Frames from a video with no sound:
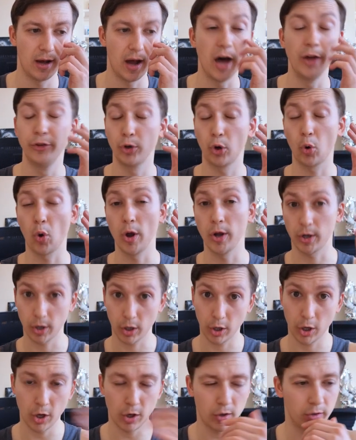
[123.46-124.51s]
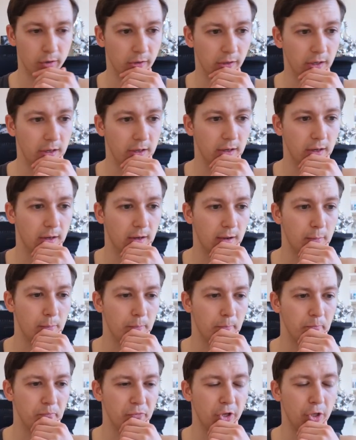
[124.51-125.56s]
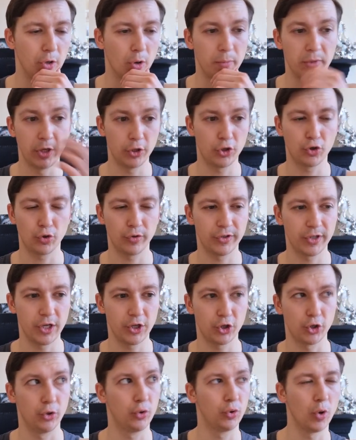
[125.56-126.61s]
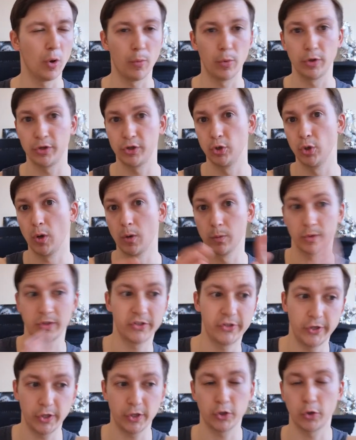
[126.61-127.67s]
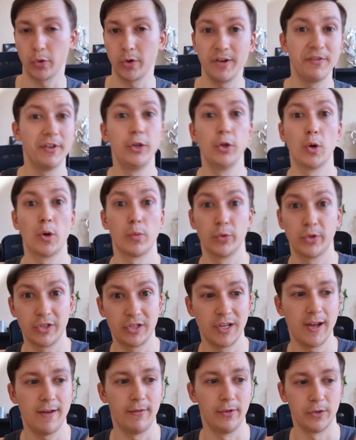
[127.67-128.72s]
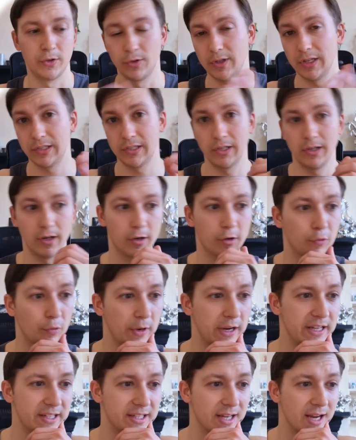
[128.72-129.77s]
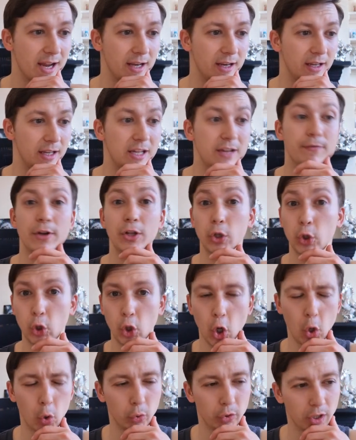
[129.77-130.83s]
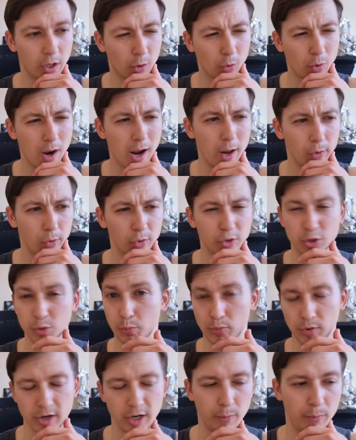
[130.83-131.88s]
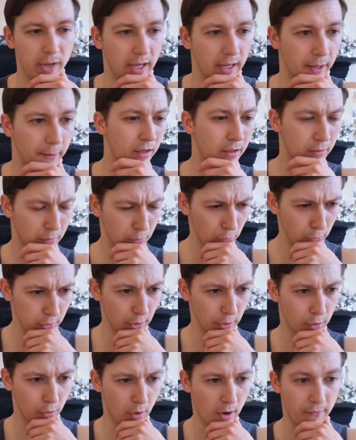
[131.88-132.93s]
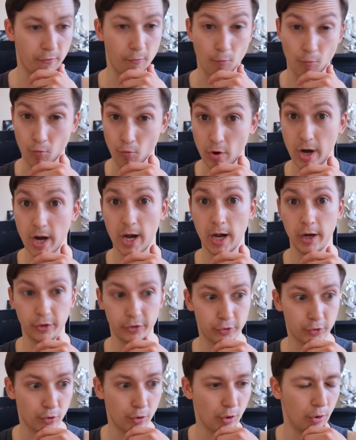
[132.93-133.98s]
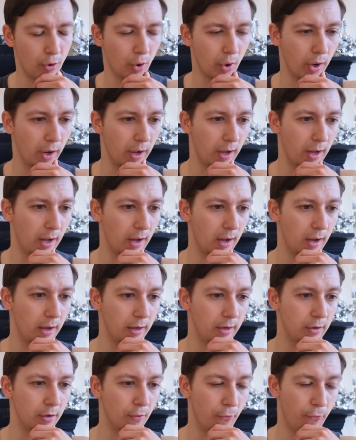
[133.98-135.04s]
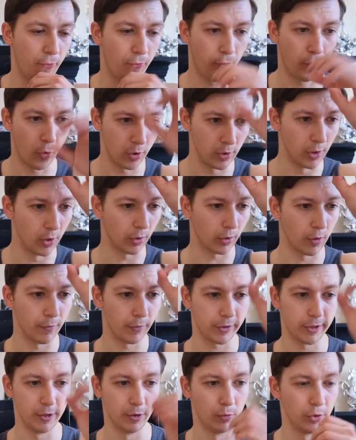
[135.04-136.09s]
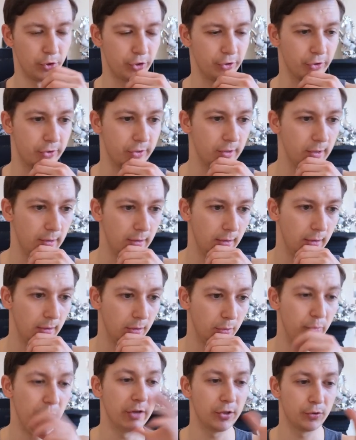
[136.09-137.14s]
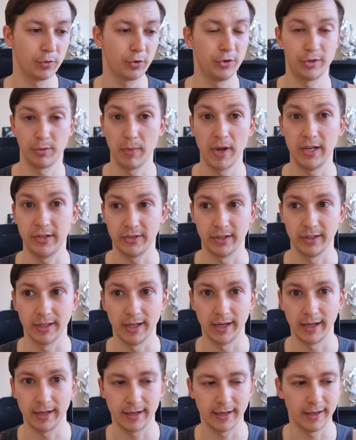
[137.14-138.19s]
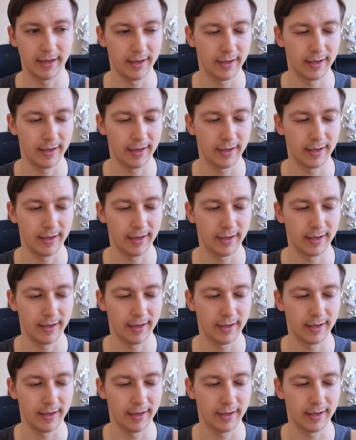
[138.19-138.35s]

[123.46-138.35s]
undergoing currently you know, miniaturization towards Norwood 6 or even Norwood 7. So that's a great sign. Even though the crown looks pretty big, it looks like you have really strong, you know, forelock over here, which is, to be honest, which is amazing. Like